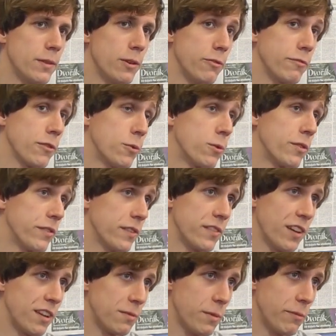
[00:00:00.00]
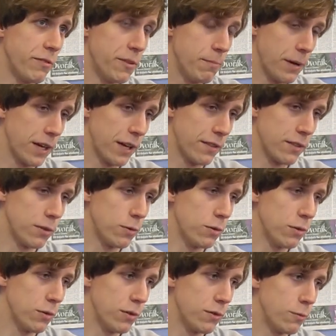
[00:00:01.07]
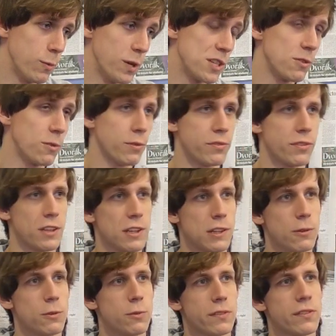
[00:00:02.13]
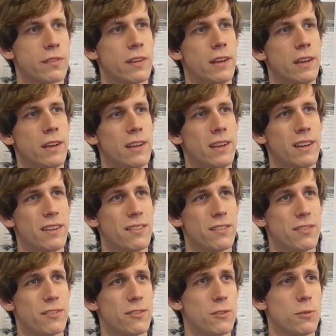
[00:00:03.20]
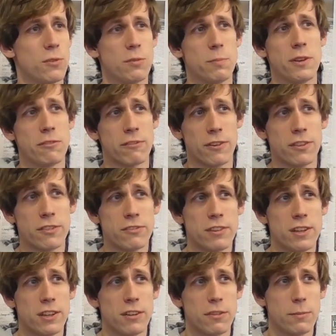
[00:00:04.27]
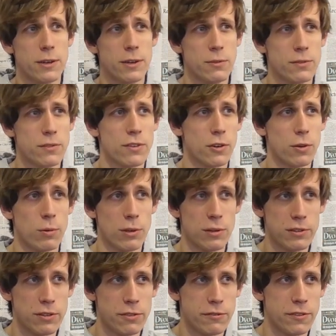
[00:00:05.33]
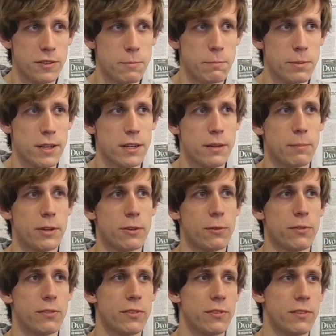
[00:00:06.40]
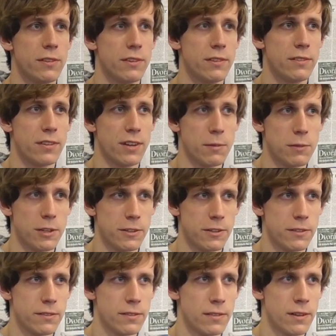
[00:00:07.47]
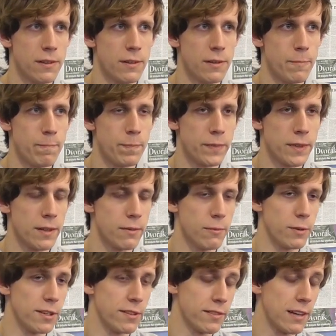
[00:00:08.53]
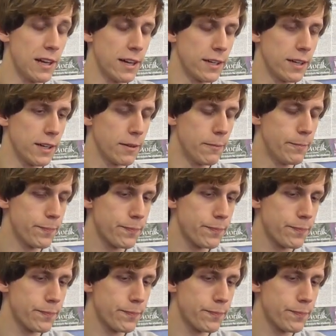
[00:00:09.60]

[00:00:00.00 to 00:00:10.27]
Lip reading: of course, assessment feedback as a whole, which also includes students being frustrated about the quality of feedback, but also the timeliness, which is lacking.